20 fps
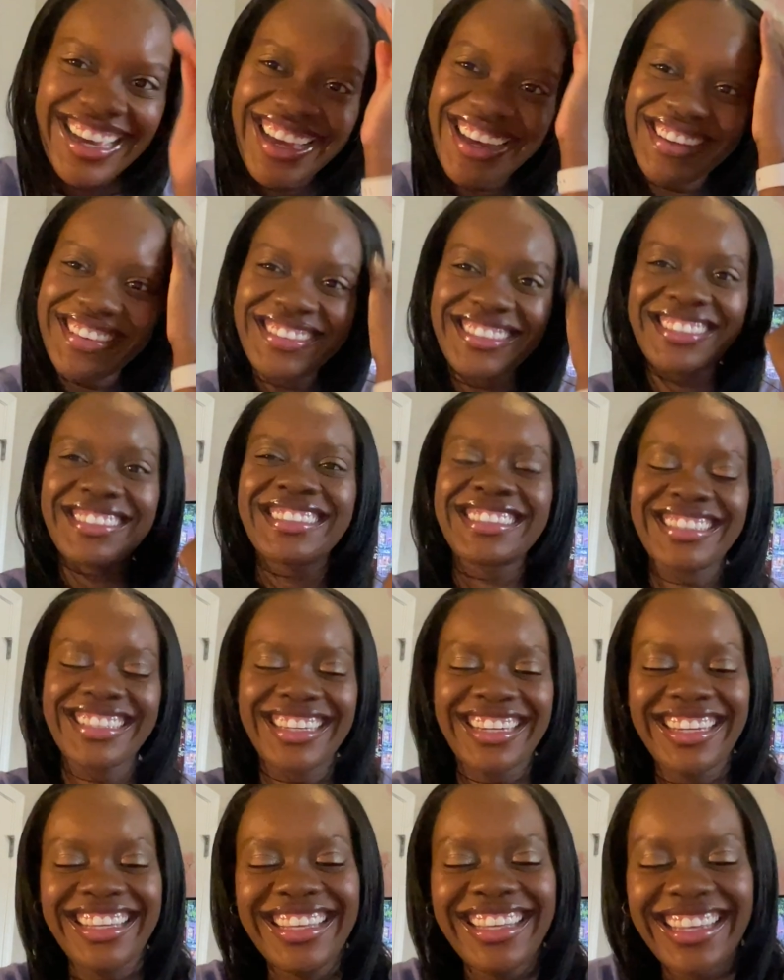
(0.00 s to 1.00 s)
I'm so
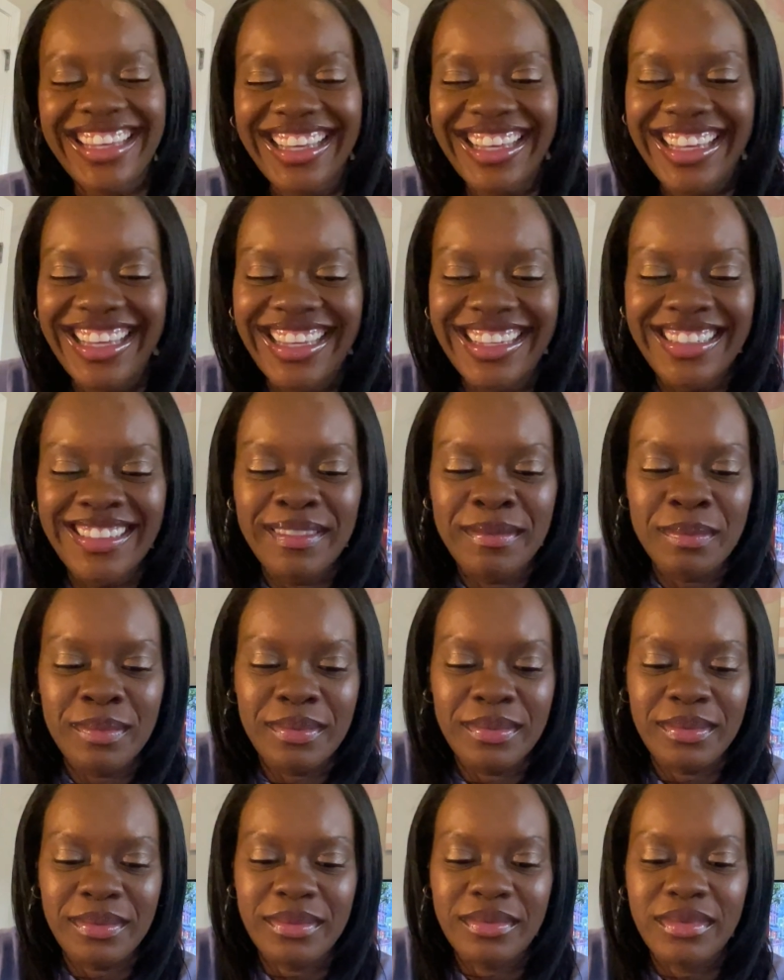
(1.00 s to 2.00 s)
excited.
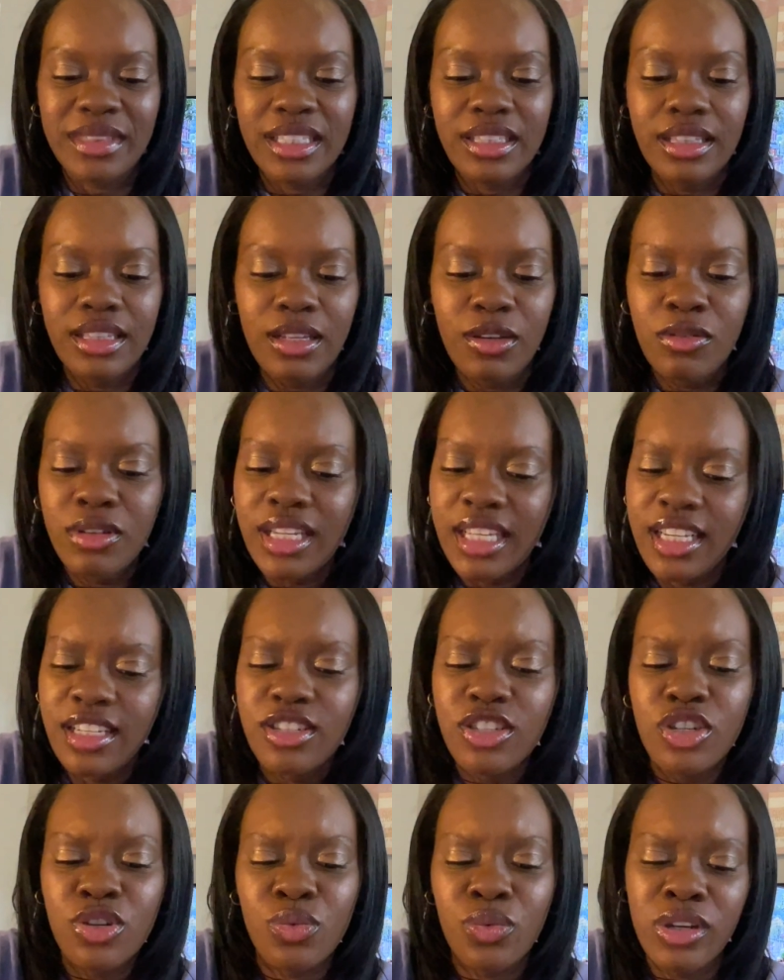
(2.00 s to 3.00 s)
No need
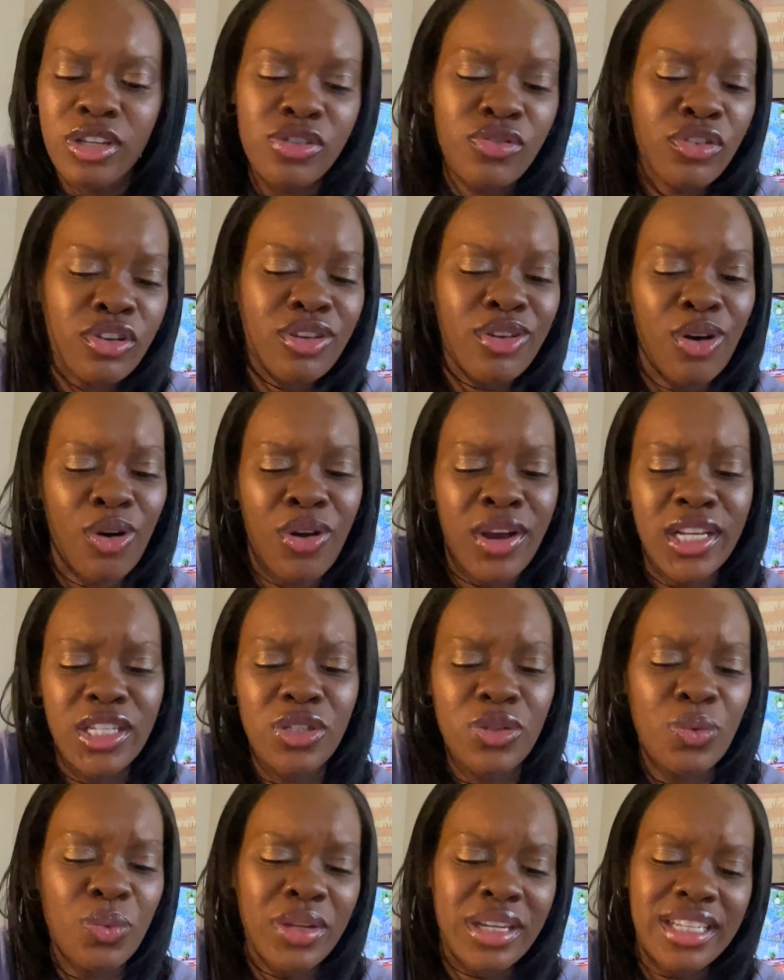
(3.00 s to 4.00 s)
to reach for cards
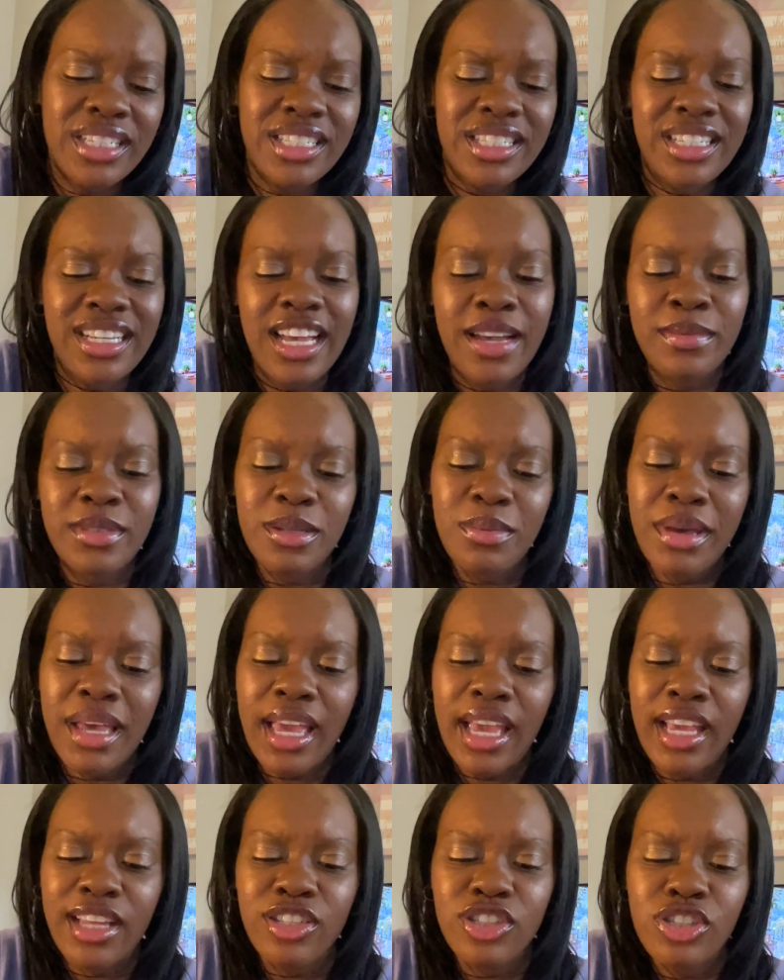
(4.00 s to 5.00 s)
when it's time to
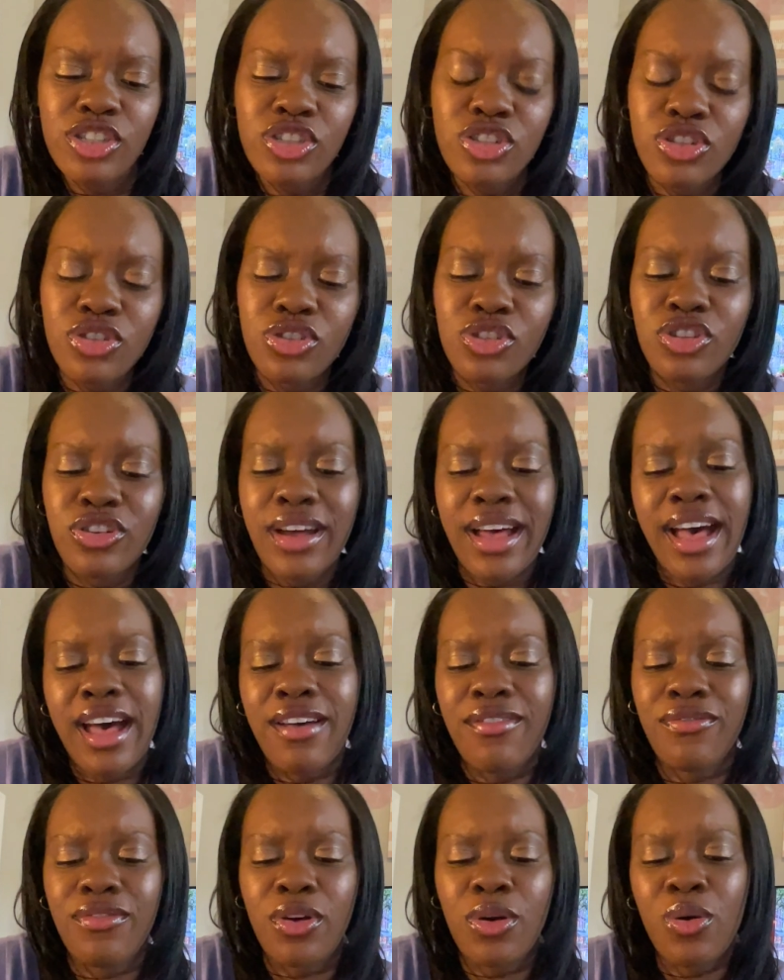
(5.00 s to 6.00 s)
pay. Just use your
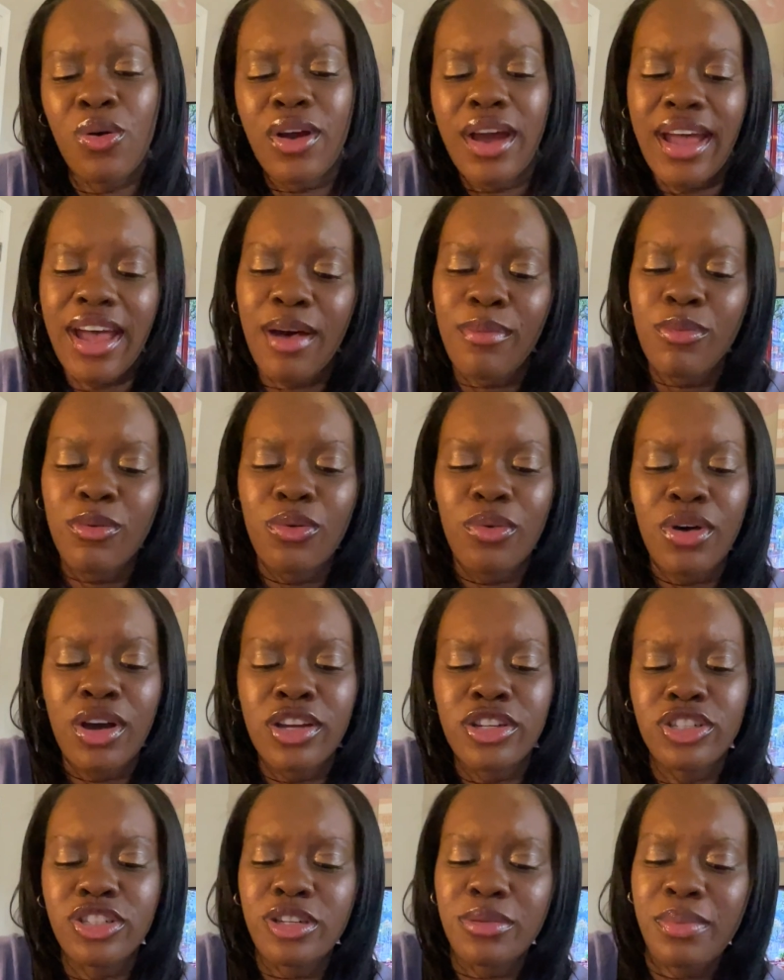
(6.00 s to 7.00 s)
iPhone or Apple
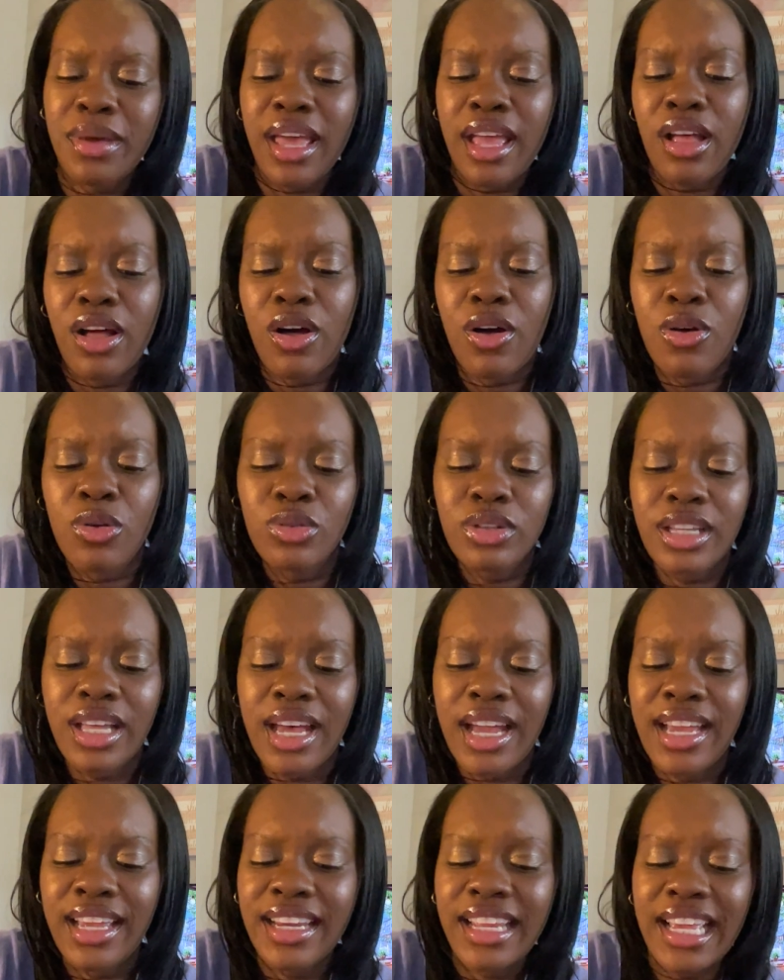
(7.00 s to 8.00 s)
Watch to pay
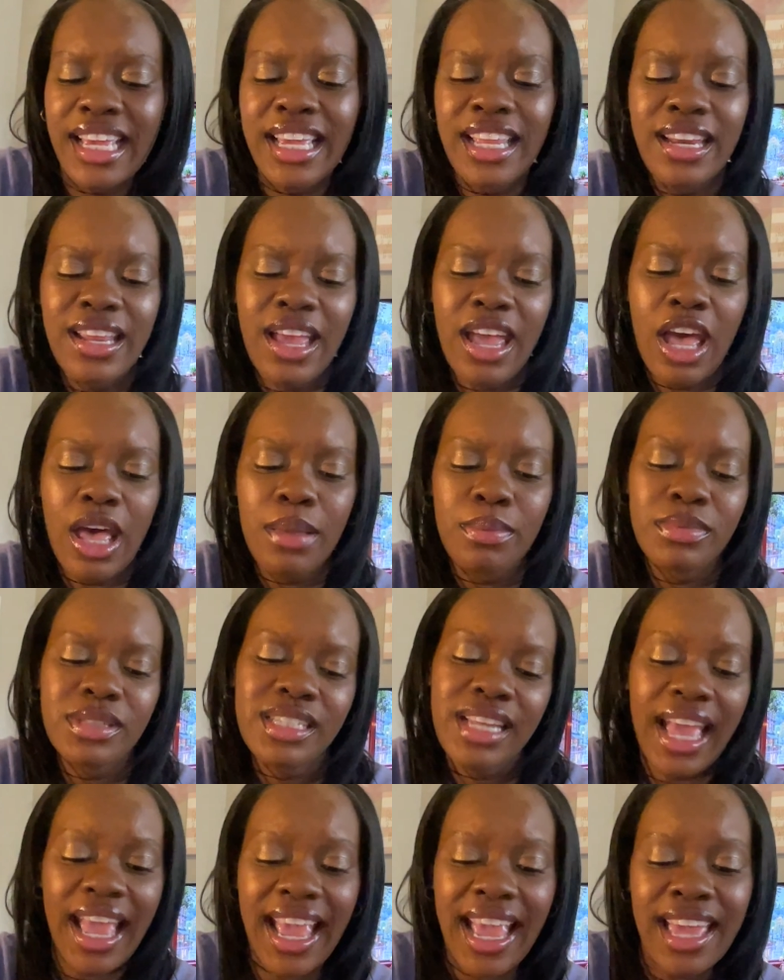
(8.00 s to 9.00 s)
online, in apps,
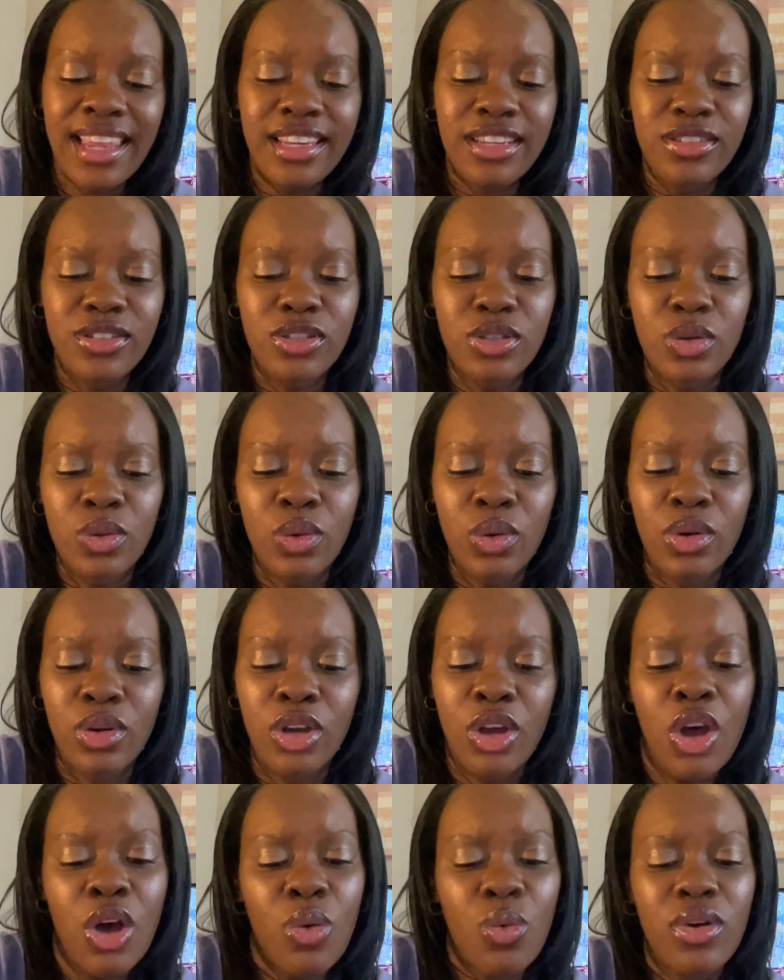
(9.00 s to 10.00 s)
and in store
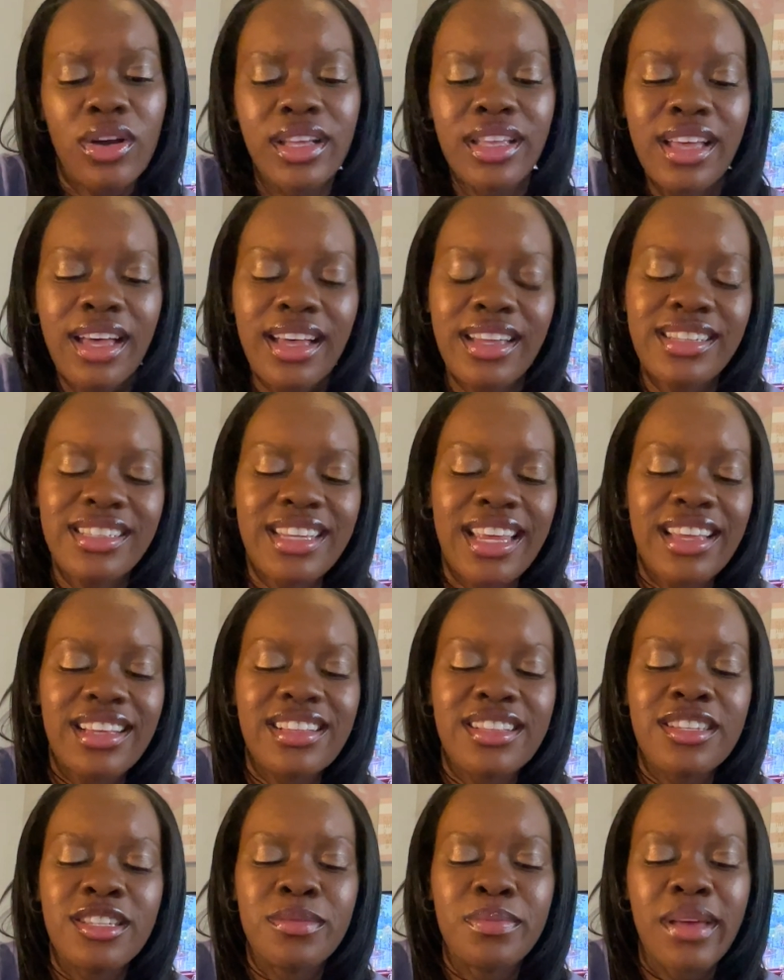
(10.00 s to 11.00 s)
where
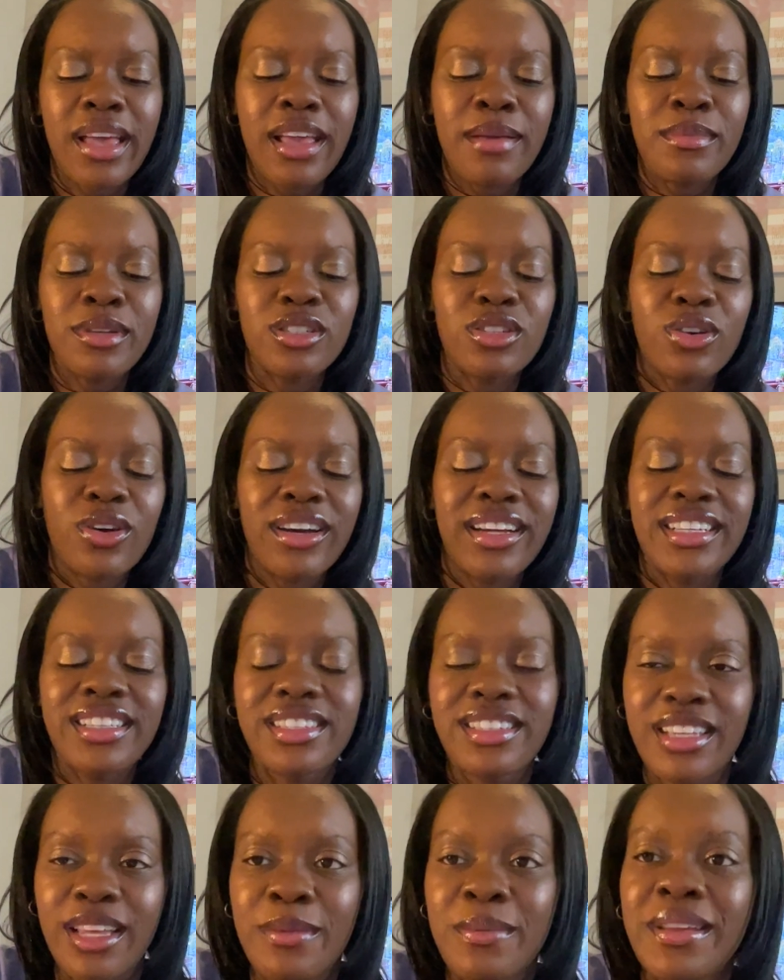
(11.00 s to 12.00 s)
contactless payments are
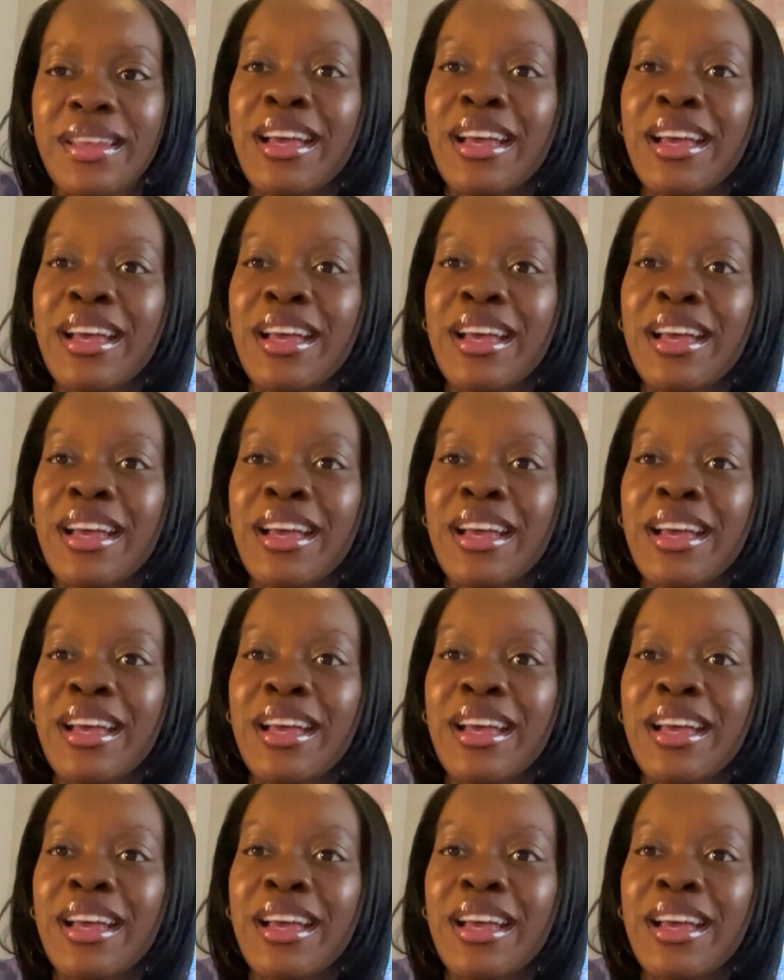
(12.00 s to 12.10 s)
accepted.